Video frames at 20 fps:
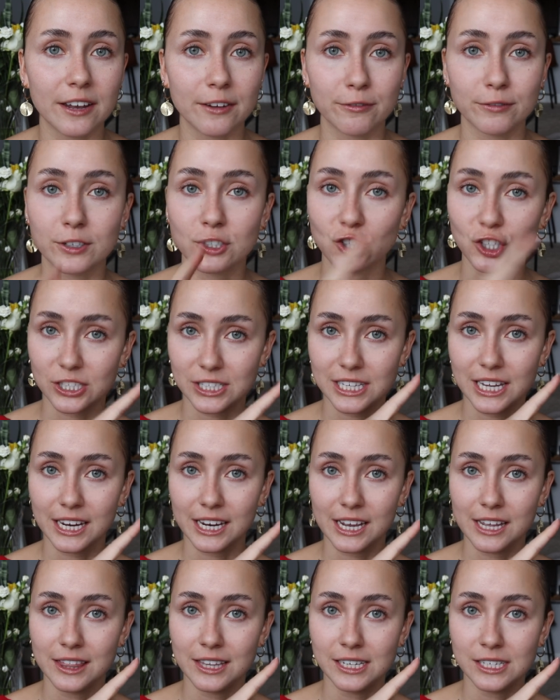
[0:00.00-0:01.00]
if, just
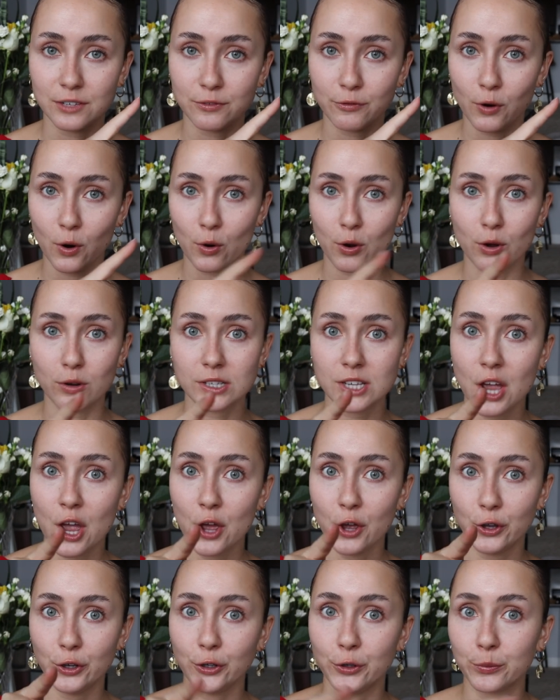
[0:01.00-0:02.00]
like in these photos,
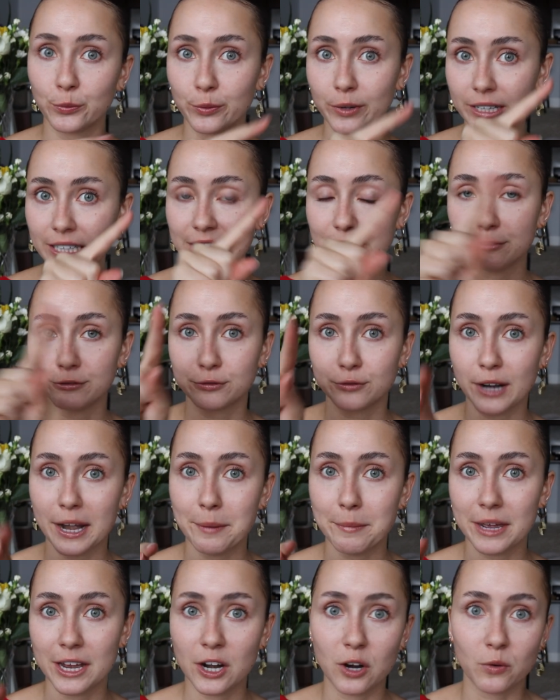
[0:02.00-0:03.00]
you really
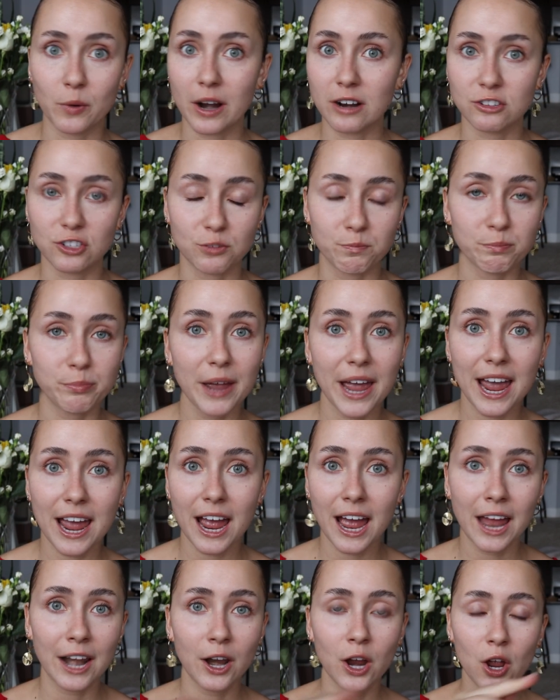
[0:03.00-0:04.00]
frame it around your
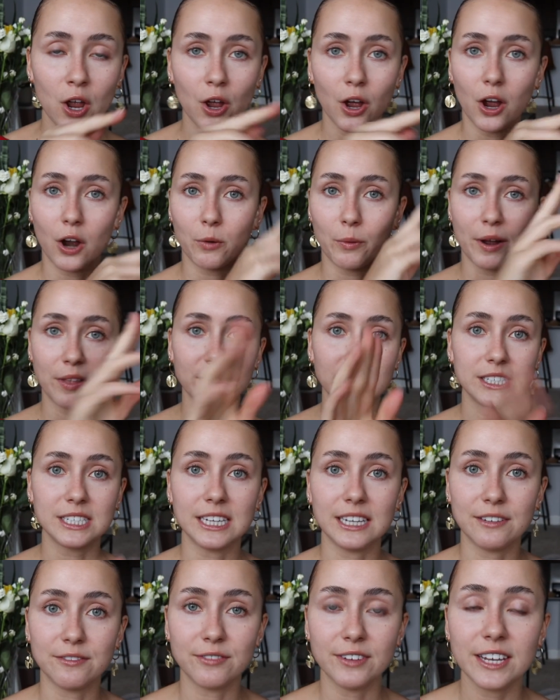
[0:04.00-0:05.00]
bed, around the
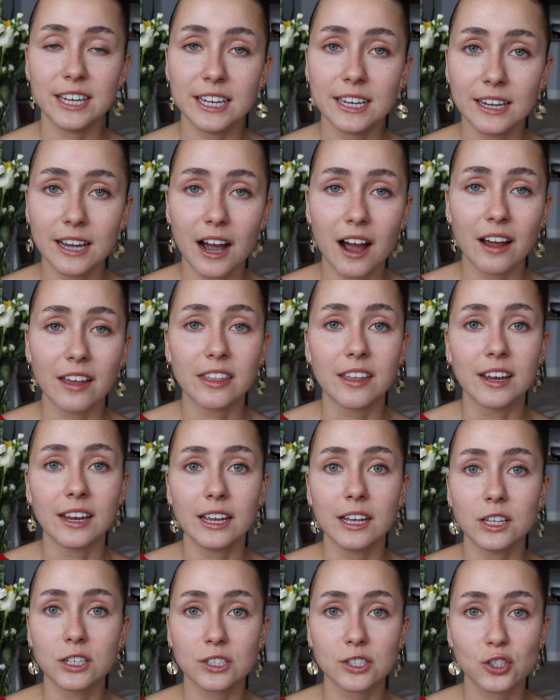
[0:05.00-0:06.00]
T V. I
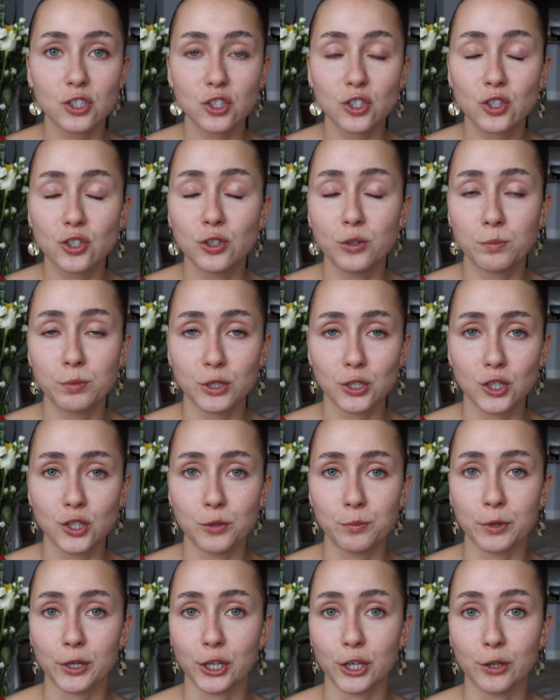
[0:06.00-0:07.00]
think it looks super,
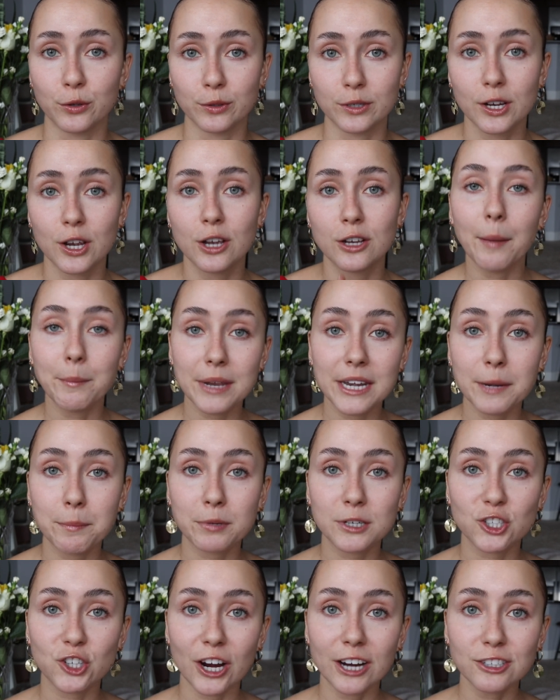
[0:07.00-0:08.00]
super cute. A mini
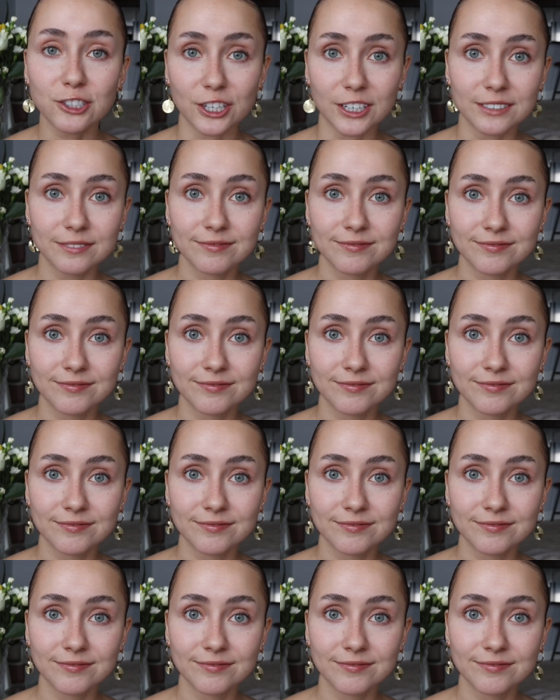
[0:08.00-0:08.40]
projector,